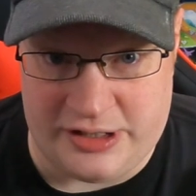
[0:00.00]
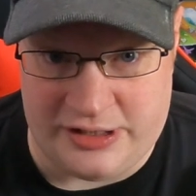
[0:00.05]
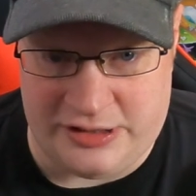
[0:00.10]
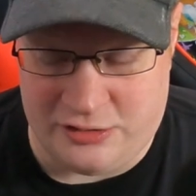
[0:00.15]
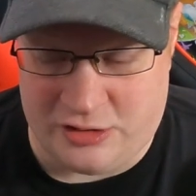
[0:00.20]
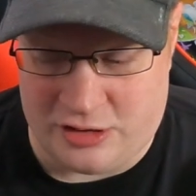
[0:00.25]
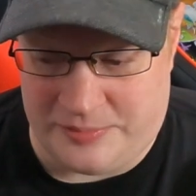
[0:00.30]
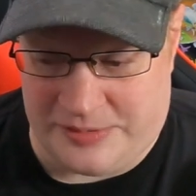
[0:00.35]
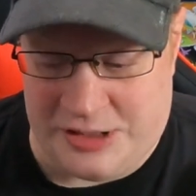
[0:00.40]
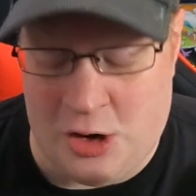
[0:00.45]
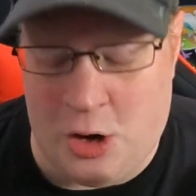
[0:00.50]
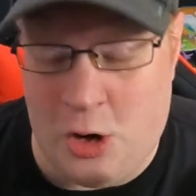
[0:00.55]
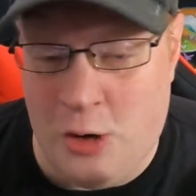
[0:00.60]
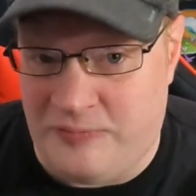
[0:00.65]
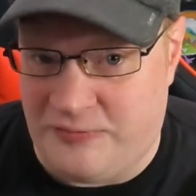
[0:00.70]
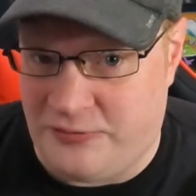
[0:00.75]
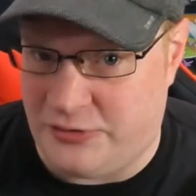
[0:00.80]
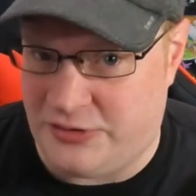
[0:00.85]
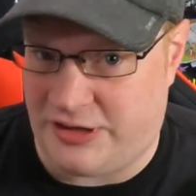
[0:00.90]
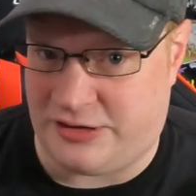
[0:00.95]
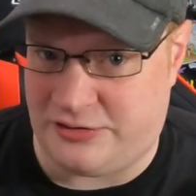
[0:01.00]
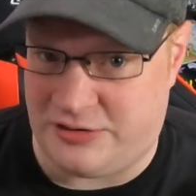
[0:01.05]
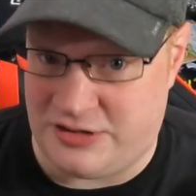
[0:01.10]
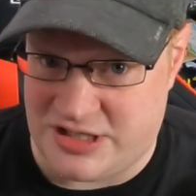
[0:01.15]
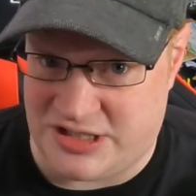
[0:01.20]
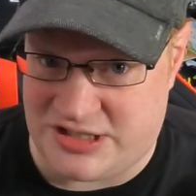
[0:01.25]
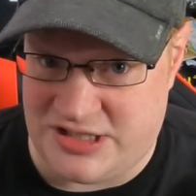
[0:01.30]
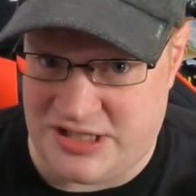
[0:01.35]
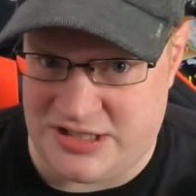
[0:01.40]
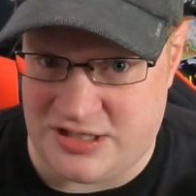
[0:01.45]
You're going to be hopeful that there is a
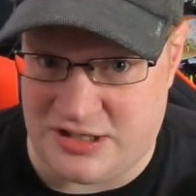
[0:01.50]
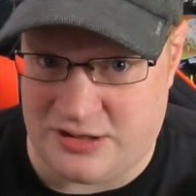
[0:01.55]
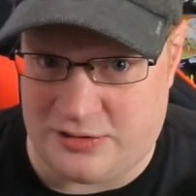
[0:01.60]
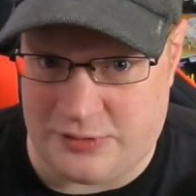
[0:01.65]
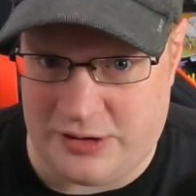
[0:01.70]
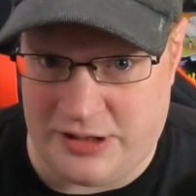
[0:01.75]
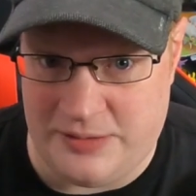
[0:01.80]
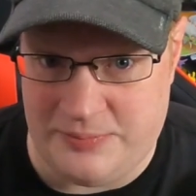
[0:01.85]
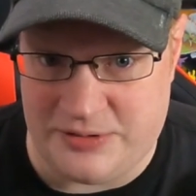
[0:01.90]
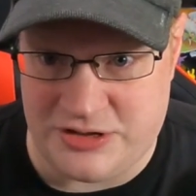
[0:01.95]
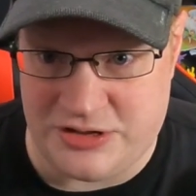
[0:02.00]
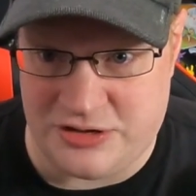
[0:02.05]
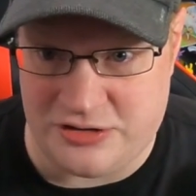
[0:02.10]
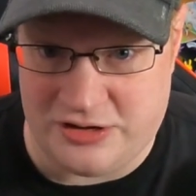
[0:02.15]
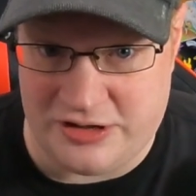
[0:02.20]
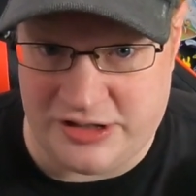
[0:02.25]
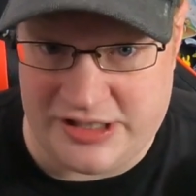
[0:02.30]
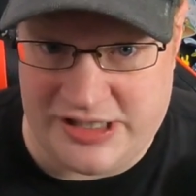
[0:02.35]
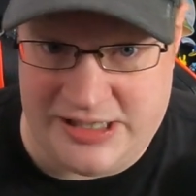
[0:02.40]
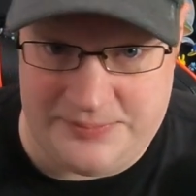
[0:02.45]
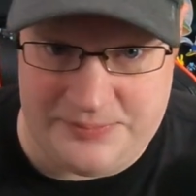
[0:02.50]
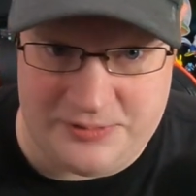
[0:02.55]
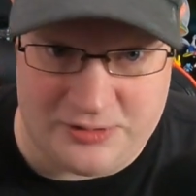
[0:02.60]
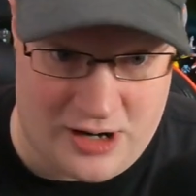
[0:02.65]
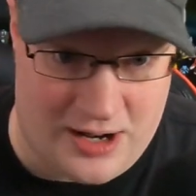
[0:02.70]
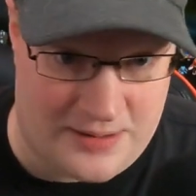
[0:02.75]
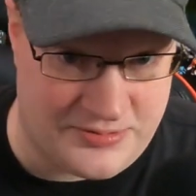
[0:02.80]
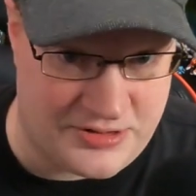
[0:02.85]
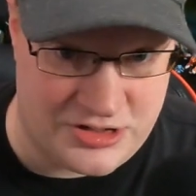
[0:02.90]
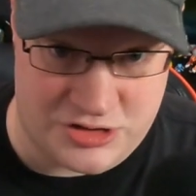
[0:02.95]
Season three, but you're going to keep your
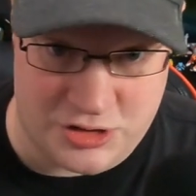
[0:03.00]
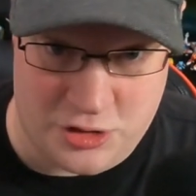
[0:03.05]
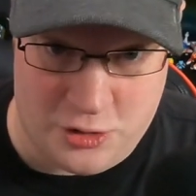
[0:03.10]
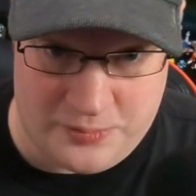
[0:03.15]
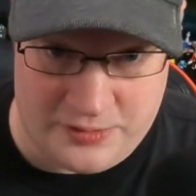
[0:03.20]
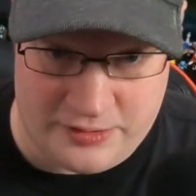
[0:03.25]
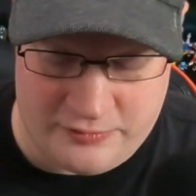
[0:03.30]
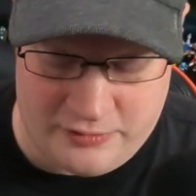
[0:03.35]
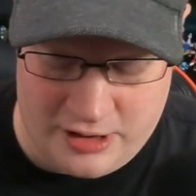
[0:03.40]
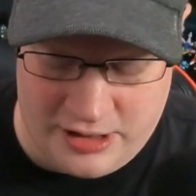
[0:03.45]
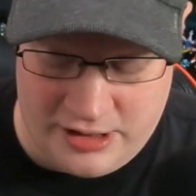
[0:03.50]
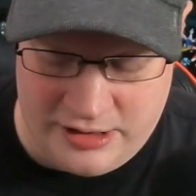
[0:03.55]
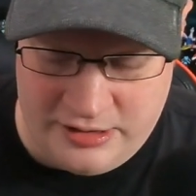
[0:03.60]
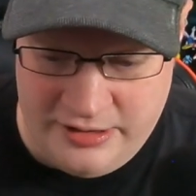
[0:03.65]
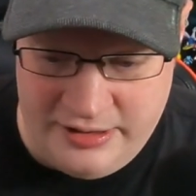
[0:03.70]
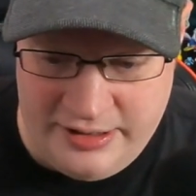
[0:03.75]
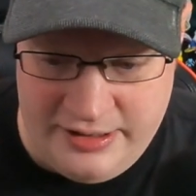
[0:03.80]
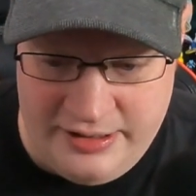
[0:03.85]
options open, right?